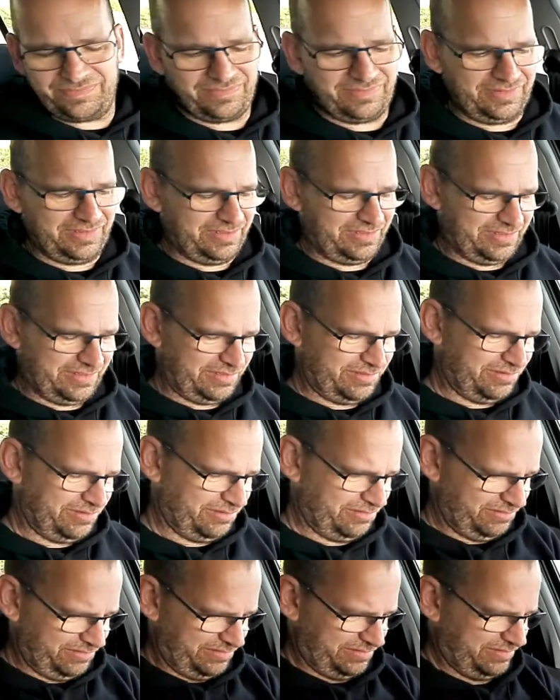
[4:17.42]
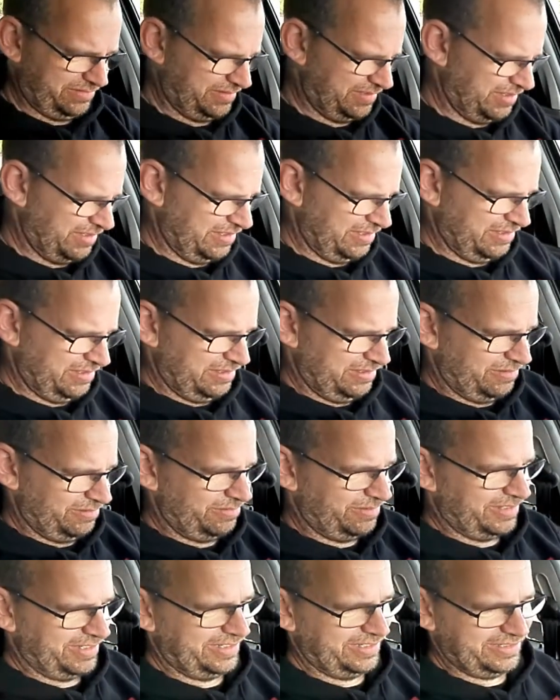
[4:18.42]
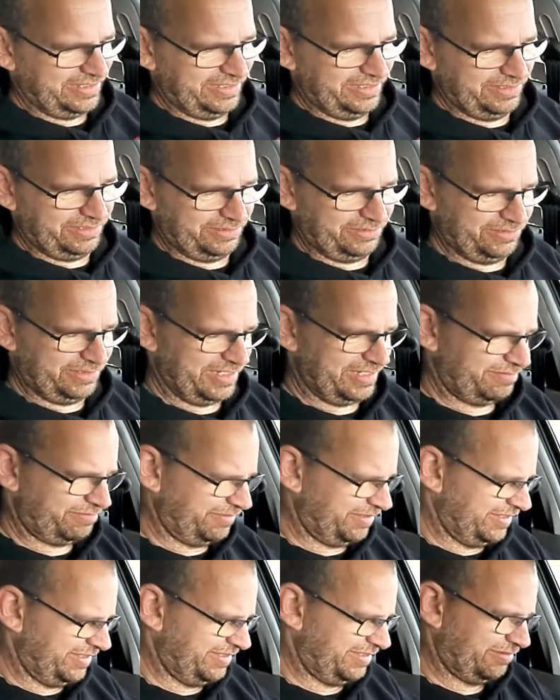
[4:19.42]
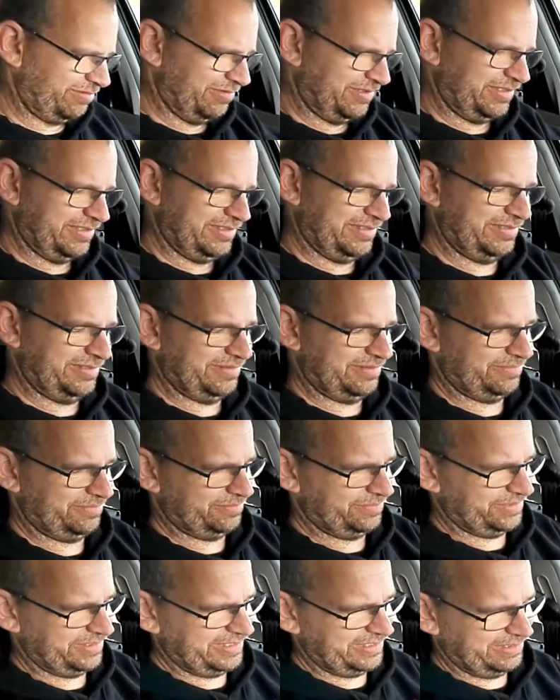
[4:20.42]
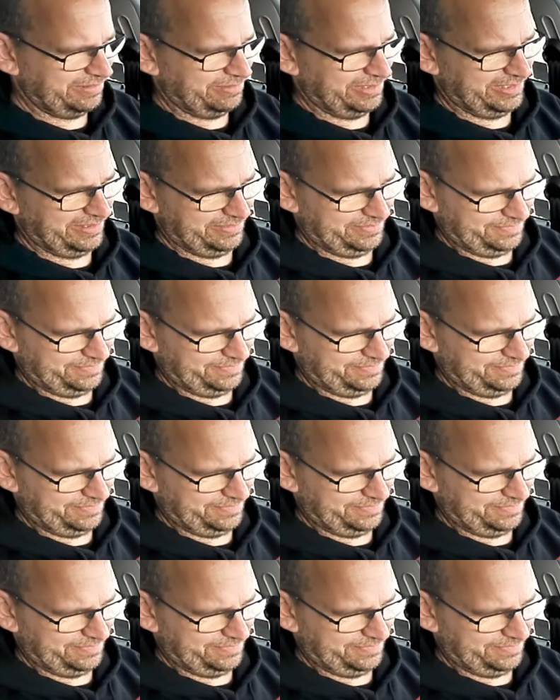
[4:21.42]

I don't know why I didn't do that with this one. Anyway.